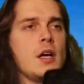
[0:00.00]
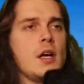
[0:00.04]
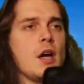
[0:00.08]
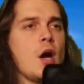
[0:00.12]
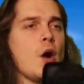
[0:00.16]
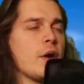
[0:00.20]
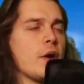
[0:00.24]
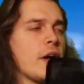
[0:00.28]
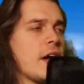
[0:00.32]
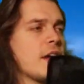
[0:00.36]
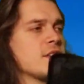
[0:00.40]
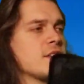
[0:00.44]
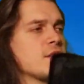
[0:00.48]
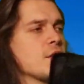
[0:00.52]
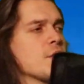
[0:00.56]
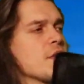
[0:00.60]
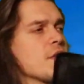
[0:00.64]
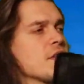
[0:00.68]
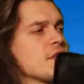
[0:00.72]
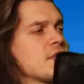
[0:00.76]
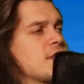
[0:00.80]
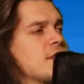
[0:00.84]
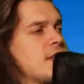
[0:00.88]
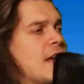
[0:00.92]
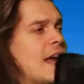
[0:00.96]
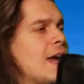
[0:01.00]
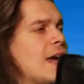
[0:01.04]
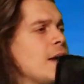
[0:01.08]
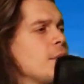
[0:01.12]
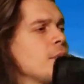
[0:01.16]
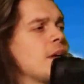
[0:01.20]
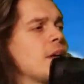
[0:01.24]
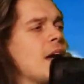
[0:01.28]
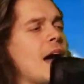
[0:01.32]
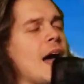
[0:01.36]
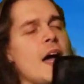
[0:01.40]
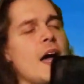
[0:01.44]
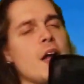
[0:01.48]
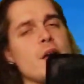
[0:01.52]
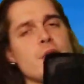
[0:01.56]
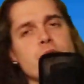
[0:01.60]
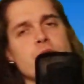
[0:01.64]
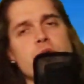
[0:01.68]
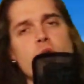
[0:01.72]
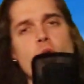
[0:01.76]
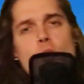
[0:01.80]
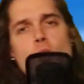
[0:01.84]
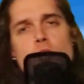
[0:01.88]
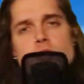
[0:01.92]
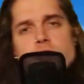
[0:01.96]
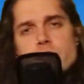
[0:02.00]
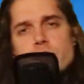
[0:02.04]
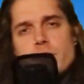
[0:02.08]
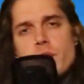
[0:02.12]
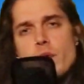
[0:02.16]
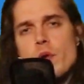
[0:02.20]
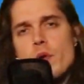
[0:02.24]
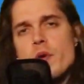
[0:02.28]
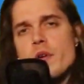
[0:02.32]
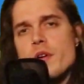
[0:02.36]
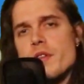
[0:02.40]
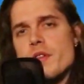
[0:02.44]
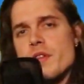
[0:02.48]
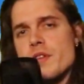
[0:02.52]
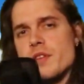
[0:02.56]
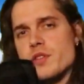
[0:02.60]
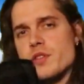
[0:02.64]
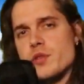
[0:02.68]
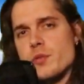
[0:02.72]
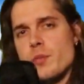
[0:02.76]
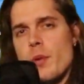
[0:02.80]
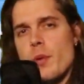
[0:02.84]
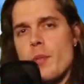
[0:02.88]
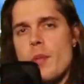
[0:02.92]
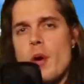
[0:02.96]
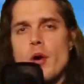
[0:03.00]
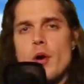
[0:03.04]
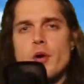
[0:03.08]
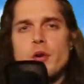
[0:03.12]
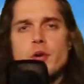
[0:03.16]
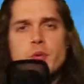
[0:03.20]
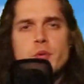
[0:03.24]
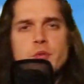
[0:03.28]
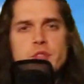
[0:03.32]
Okay, so the same kind of goes for the Super Mario